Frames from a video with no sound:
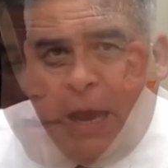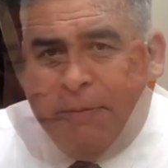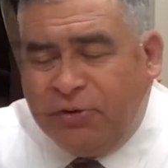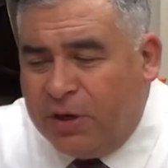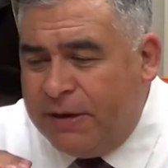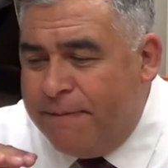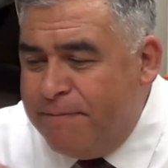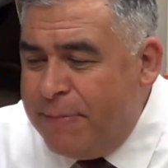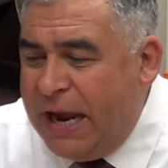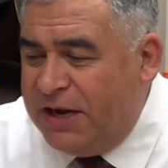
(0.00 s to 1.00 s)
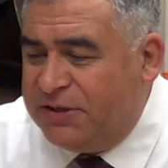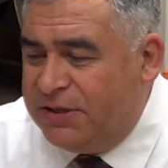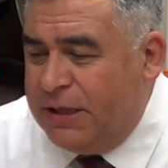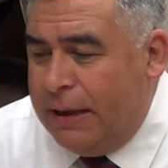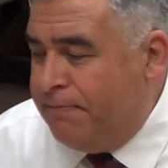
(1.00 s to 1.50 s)
I'm trying to
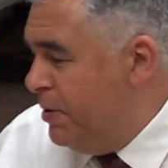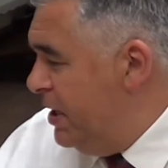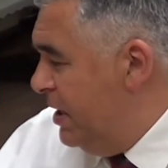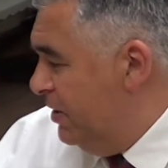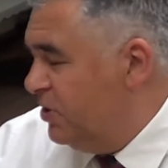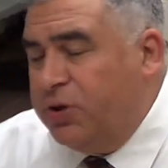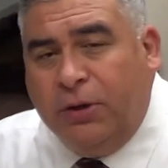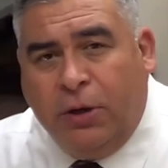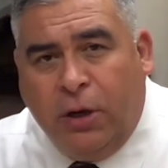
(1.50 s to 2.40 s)
match that pitch.